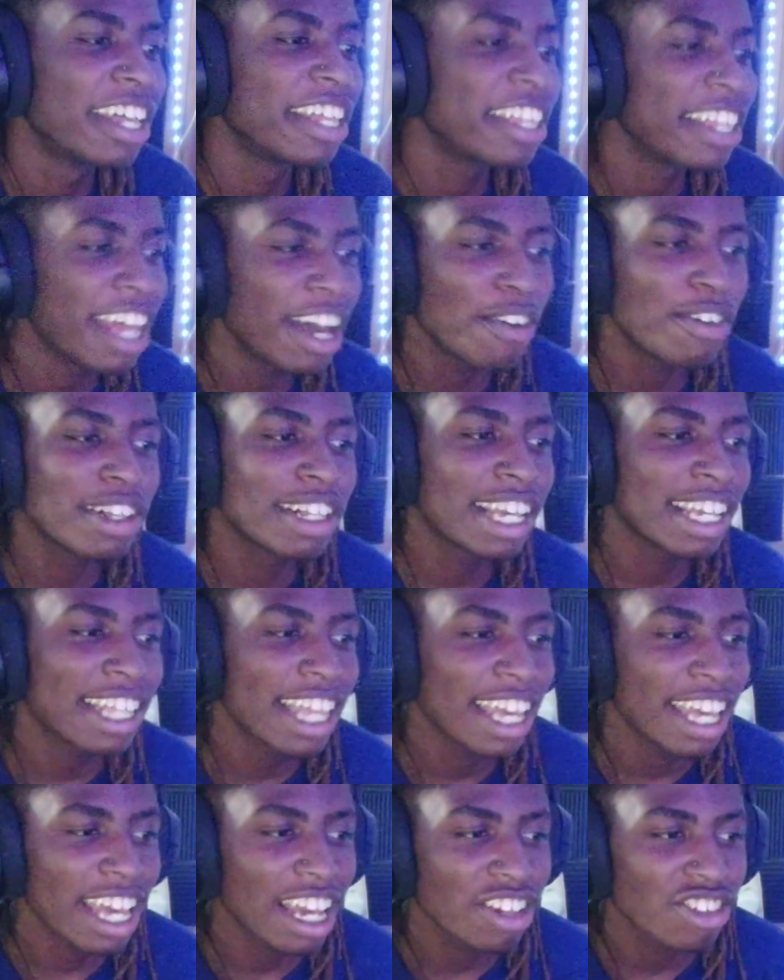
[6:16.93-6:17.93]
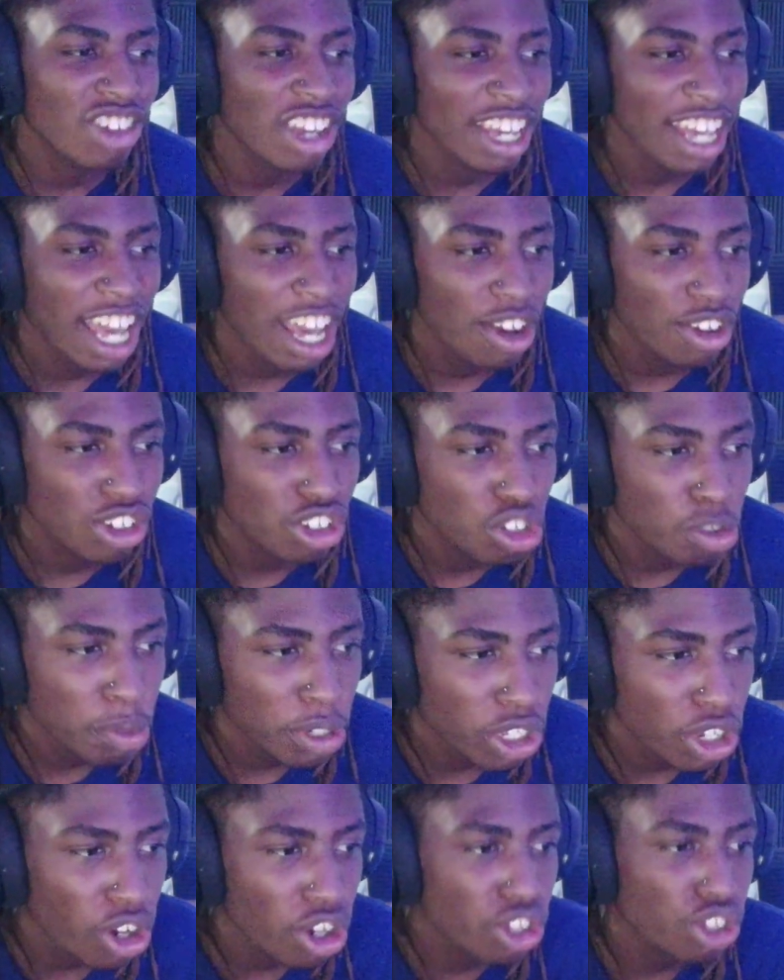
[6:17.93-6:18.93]
That was Dthang as Jay Hound
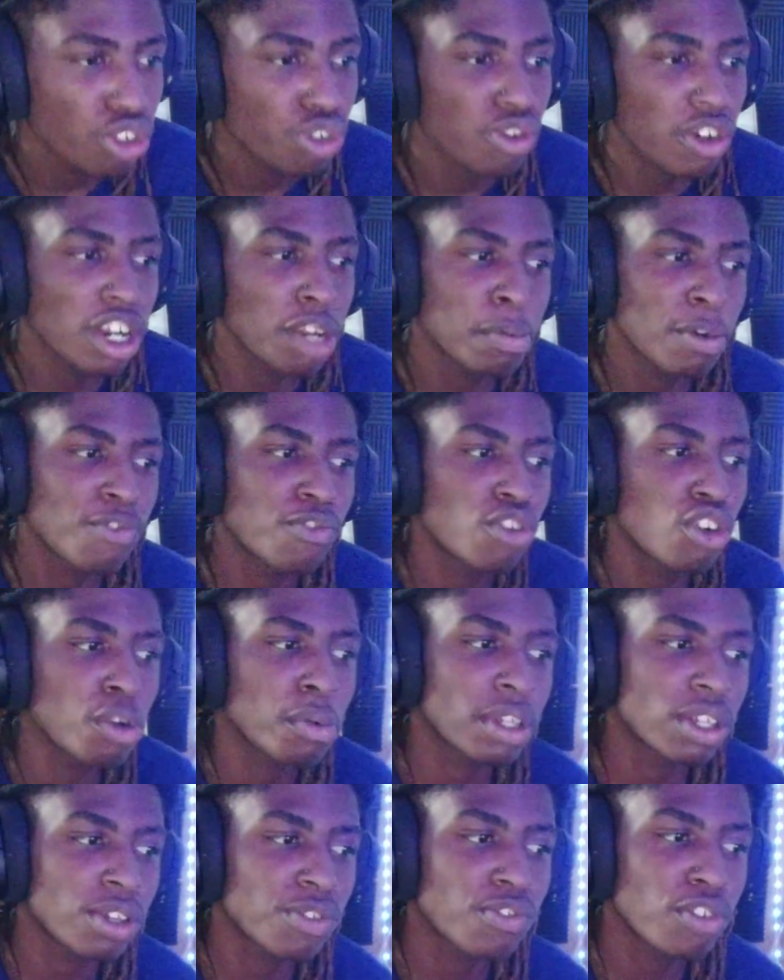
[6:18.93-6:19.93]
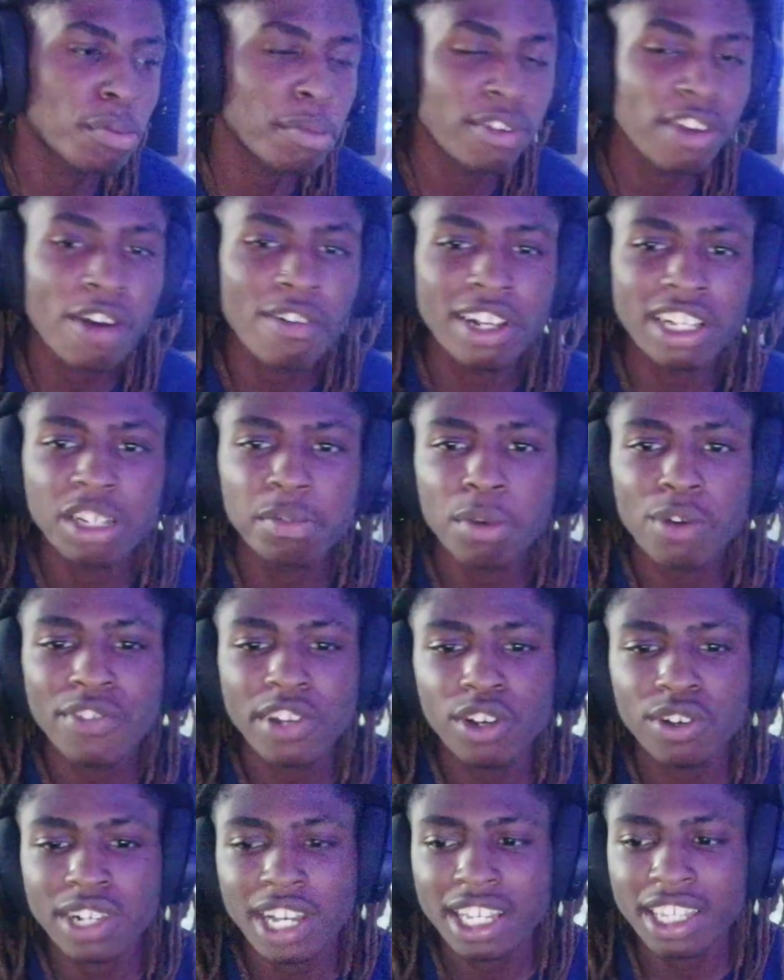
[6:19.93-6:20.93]
Superstars who ran a performance. You feel me? Y'all want to see more
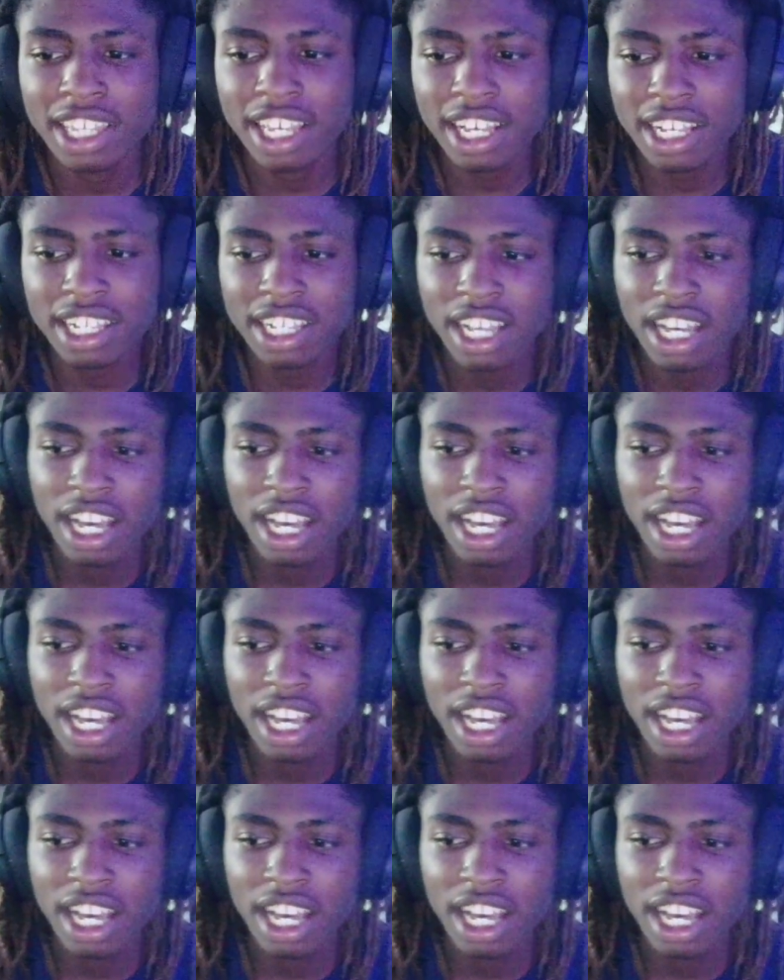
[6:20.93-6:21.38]
videos like this?